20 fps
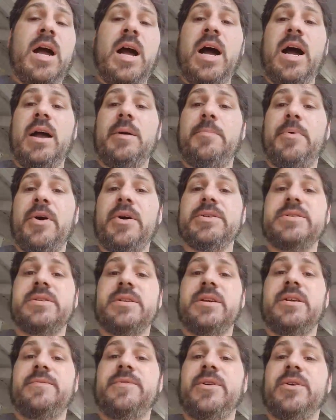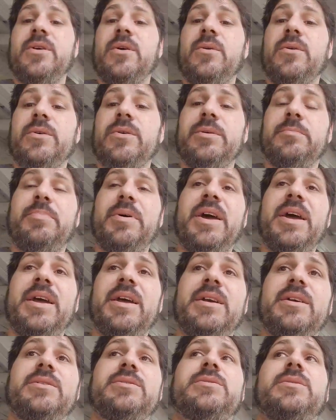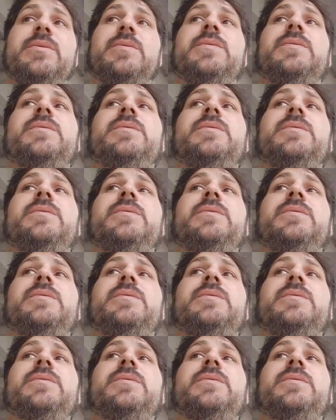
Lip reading: I personally, if you go on the page,